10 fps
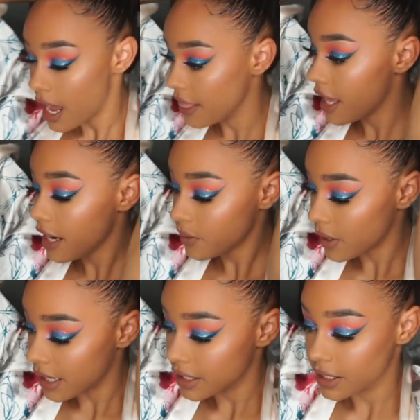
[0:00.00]
And then
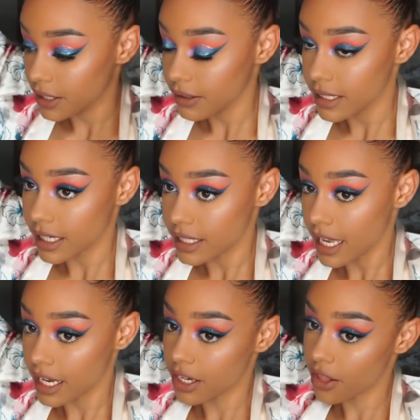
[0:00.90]
all I do is I
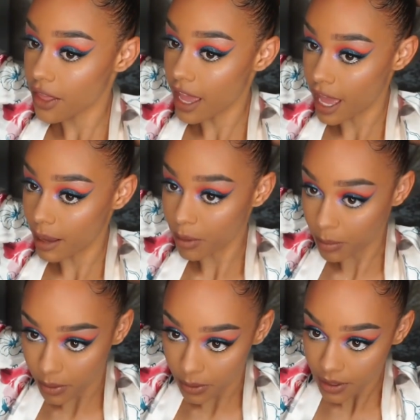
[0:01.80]
take another hair
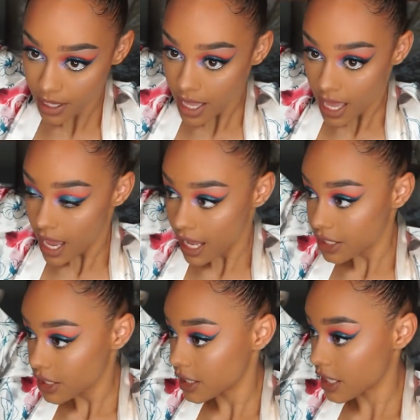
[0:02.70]
bubble
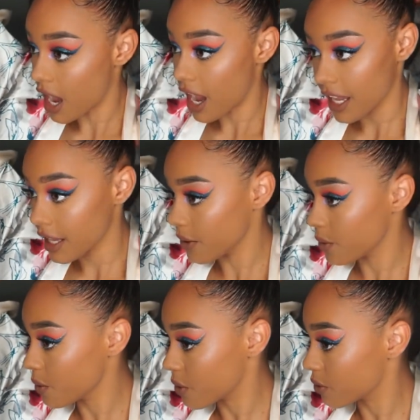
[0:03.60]
and just tie it
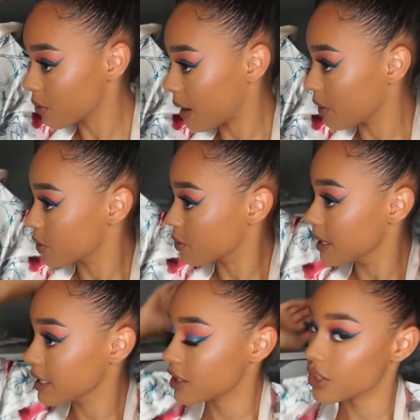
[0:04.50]
all throughout the
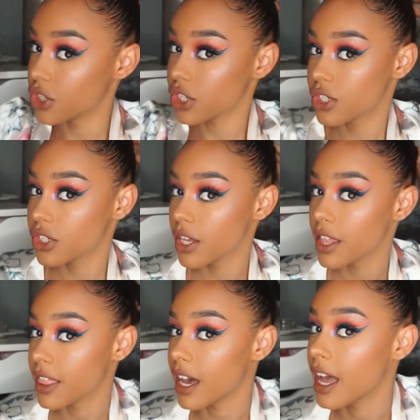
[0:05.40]
twist, just so
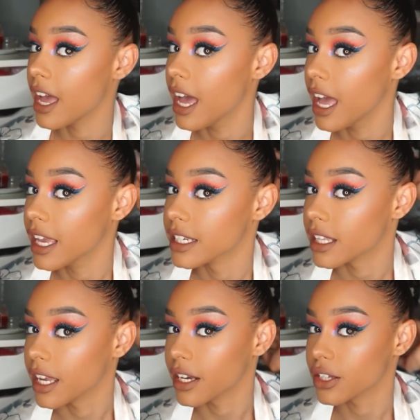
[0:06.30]
that that hair
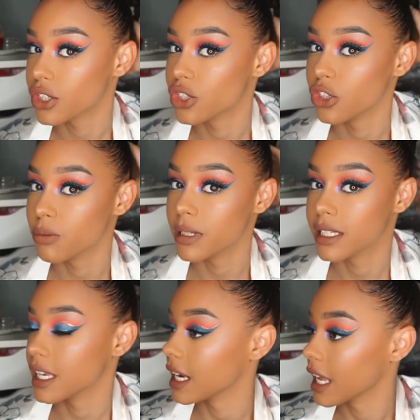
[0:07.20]
is like super
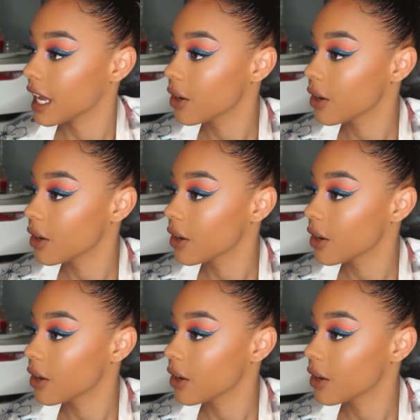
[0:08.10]
skinny.